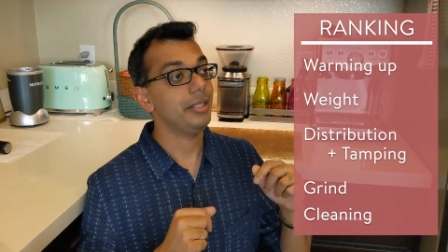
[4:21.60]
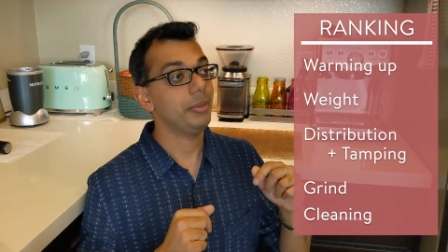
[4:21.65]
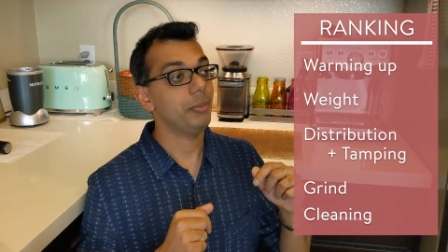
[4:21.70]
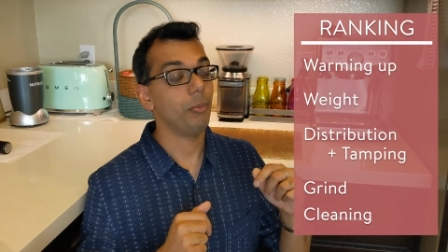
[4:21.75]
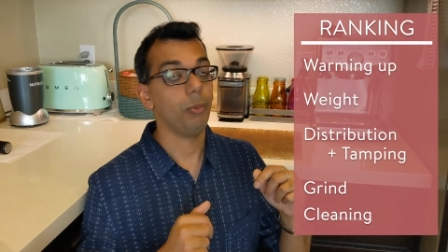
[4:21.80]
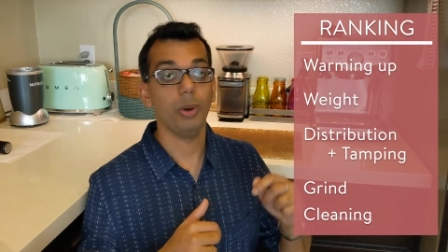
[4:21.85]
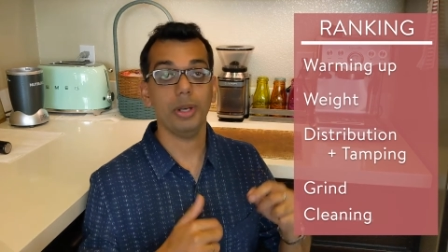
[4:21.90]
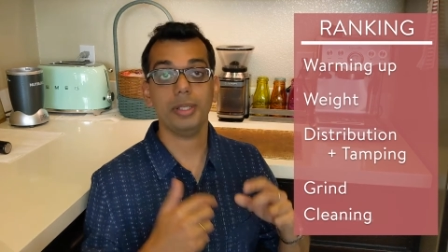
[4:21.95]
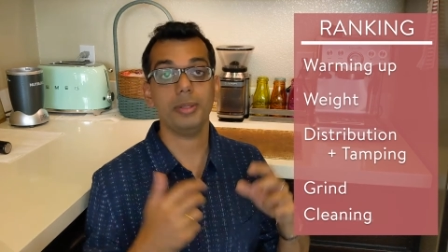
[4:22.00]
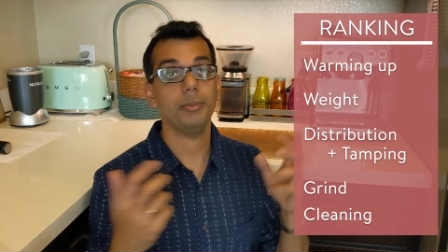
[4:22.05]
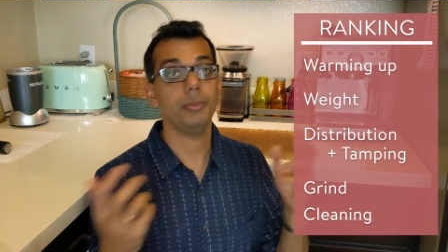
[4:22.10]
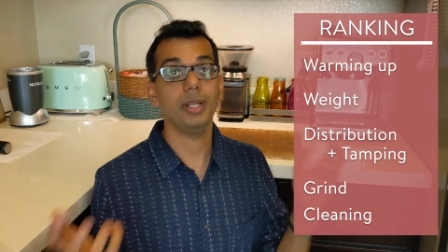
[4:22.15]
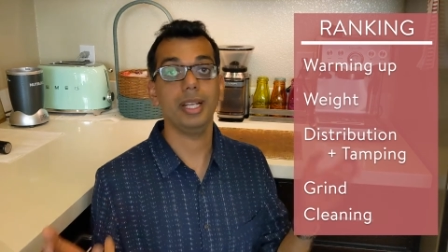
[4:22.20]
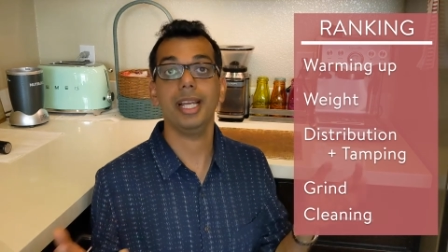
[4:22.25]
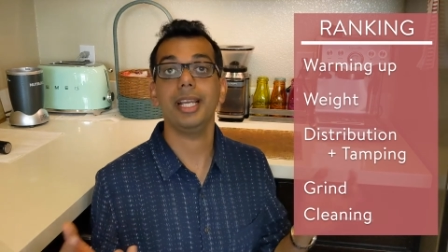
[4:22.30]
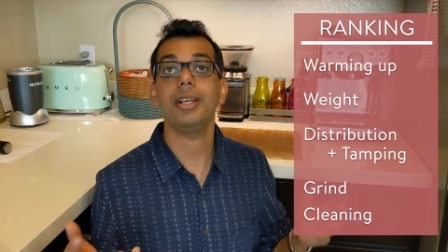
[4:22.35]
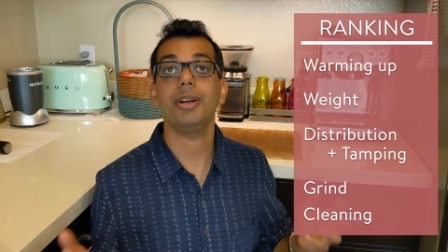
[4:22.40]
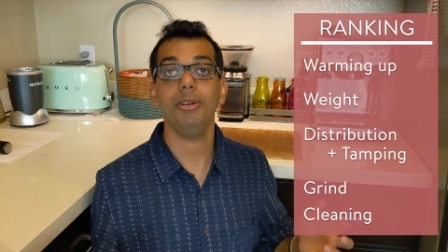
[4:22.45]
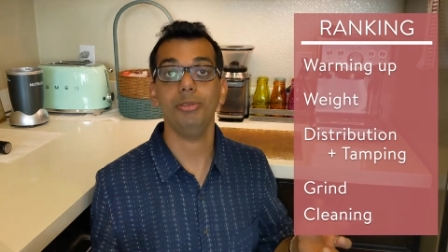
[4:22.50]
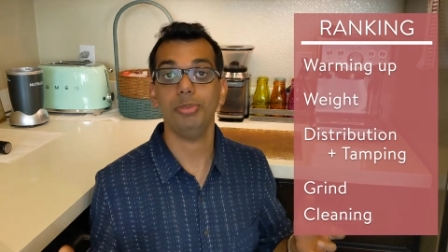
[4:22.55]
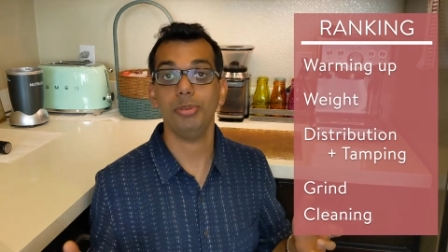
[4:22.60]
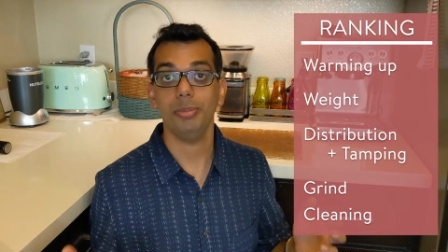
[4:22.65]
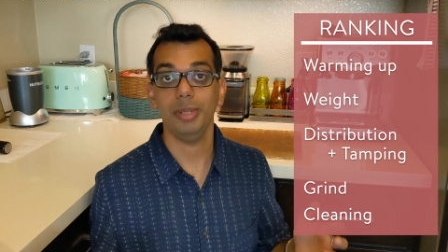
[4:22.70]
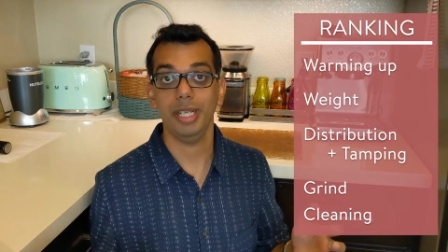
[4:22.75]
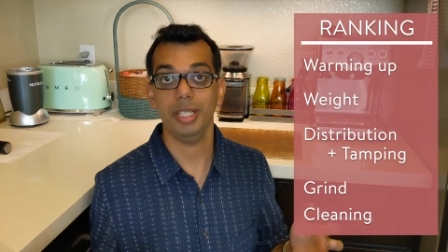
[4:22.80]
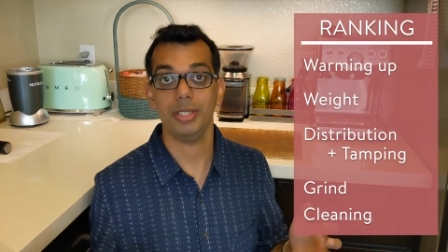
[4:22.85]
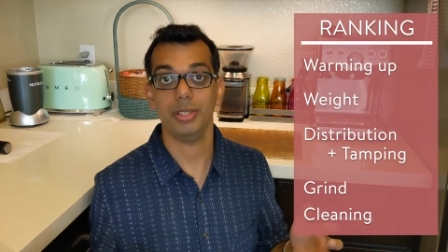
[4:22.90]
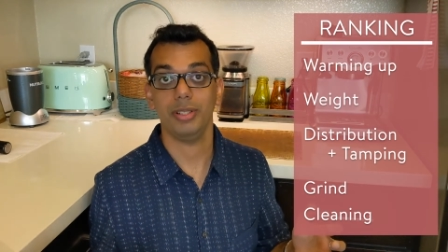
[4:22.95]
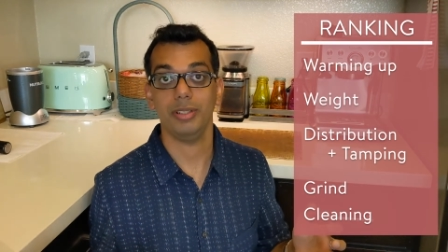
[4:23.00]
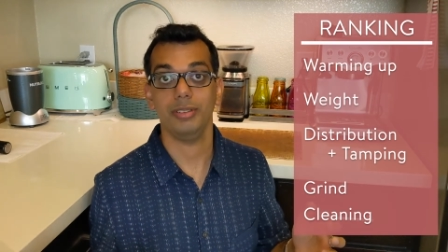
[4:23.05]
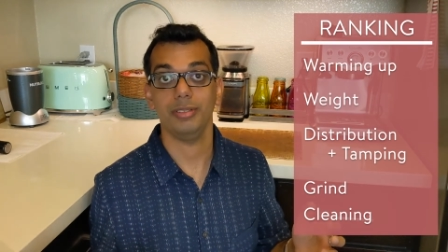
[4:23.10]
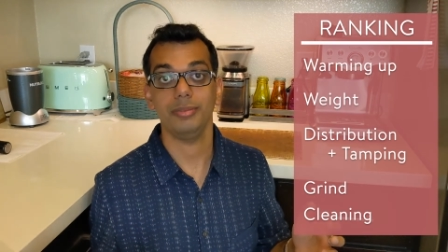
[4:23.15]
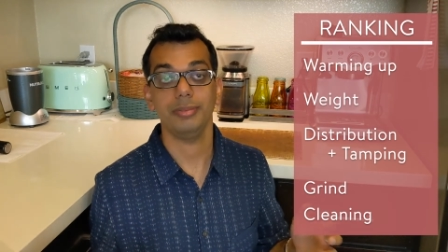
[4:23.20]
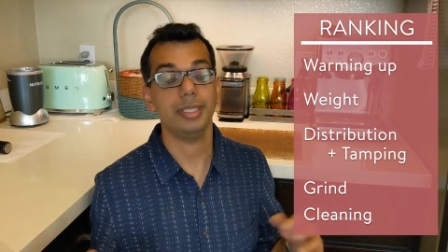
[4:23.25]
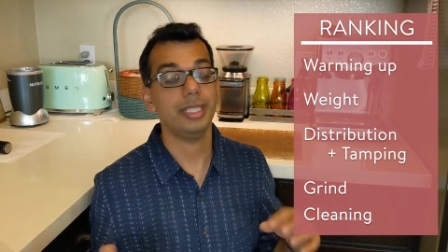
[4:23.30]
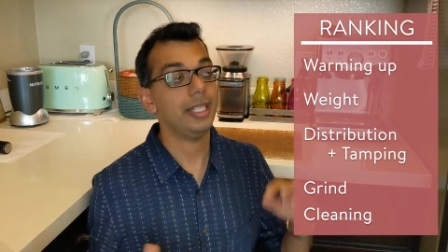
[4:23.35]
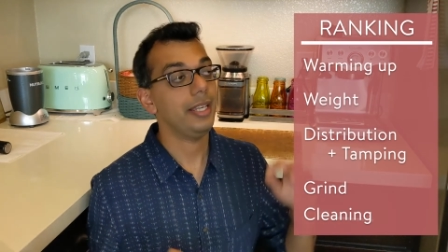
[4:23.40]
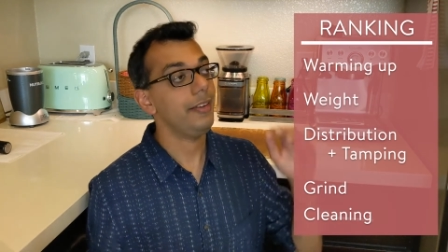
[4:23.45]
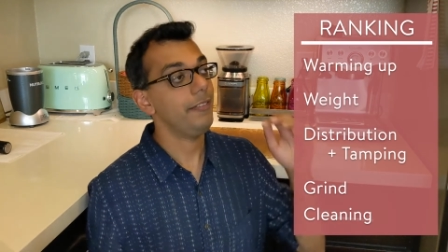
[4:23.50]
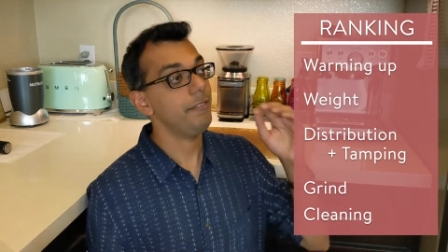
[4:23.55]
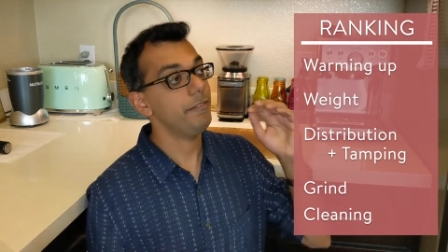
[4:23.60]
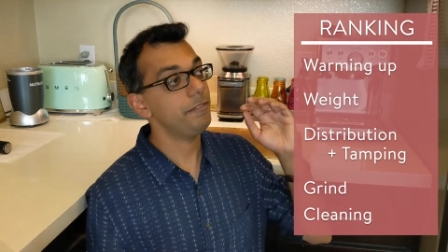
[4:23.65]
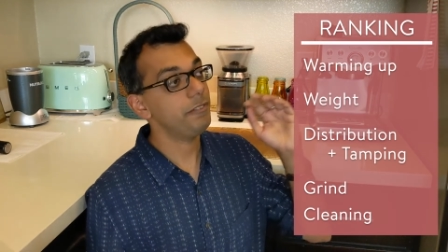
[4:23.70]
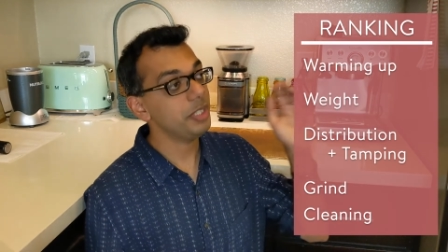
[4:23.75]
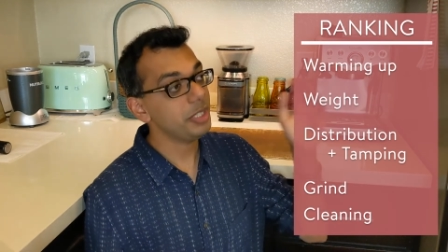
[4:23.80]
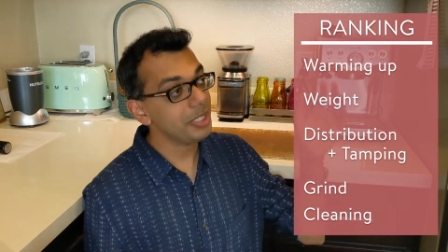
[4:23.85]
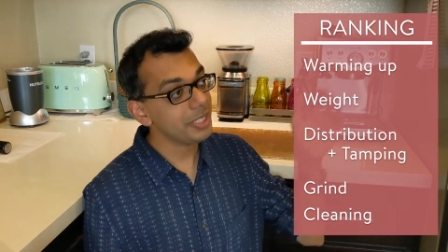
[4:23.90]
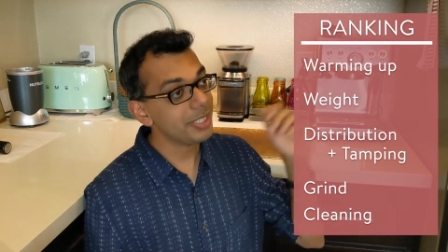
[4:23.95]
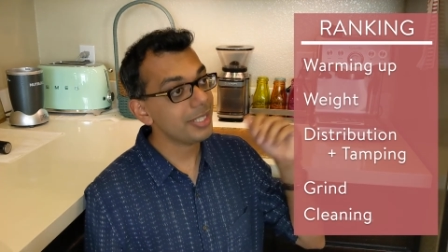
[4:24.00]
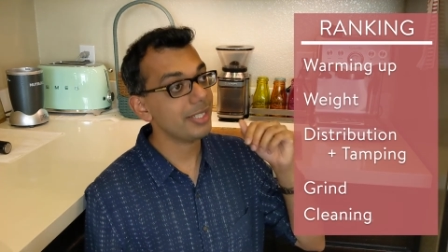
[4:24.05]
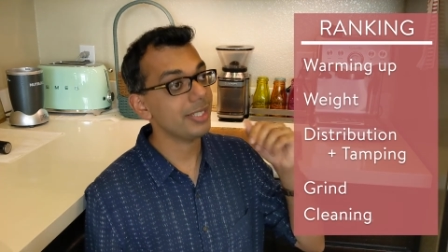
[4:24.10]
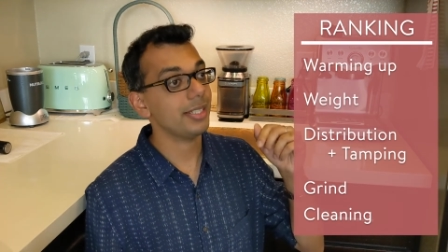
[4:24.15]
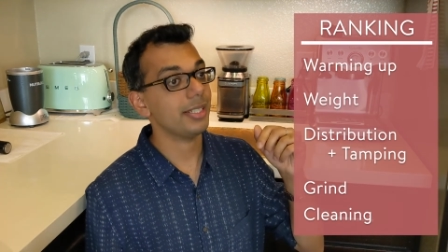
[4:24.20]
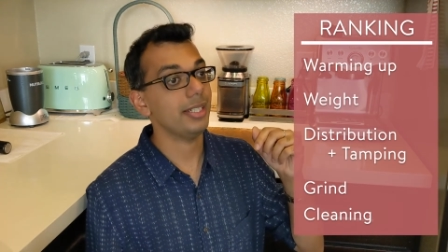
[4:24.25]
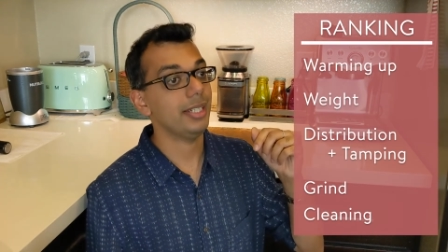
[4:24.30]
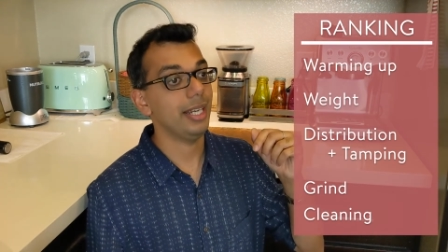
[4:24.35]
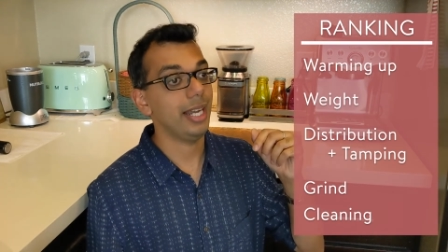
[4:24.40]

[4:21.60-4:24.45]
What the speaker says: What will I compromise on? First,